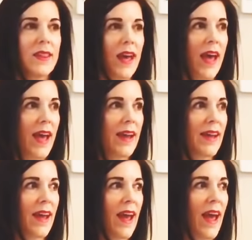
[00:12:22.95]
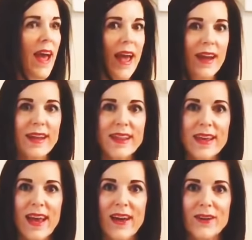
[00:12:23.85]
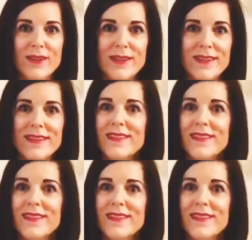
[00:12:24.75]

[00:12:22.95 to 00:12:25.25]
than anything else,